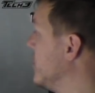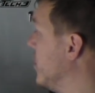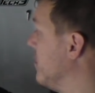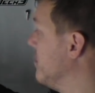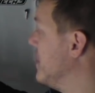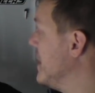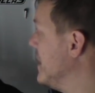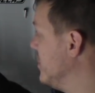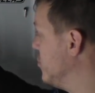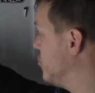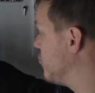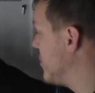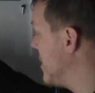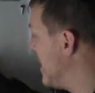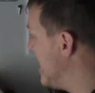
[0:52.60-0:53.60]
your main
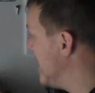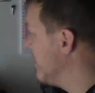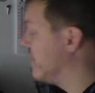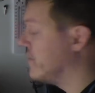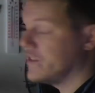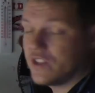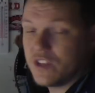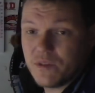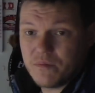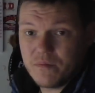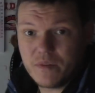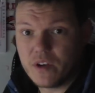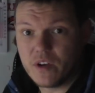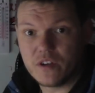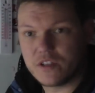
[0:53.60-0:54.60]
drive to,
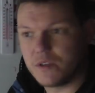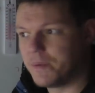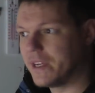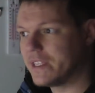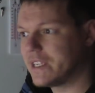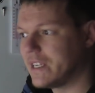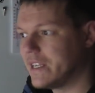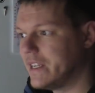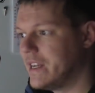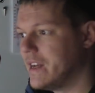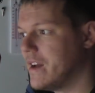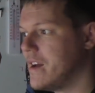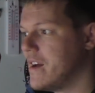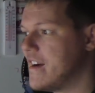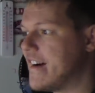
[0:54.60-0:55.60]
you know, to basically
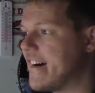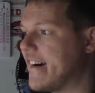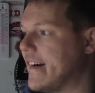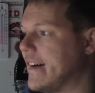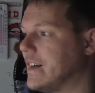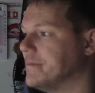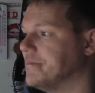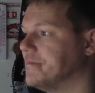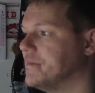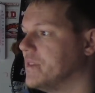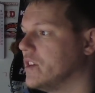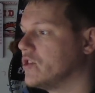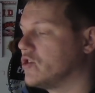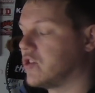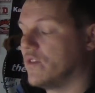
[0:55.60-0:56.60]

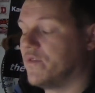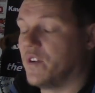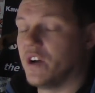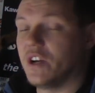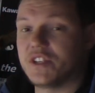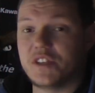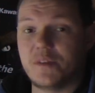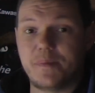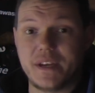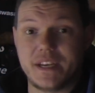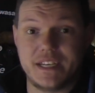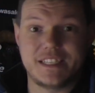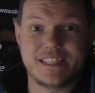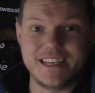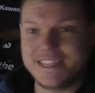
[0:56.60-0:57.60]
traverse the
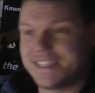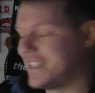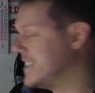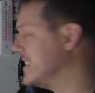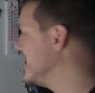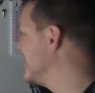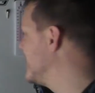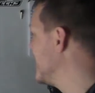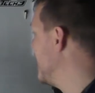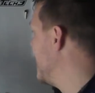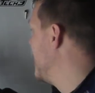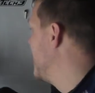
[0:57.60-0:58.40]
biggest distance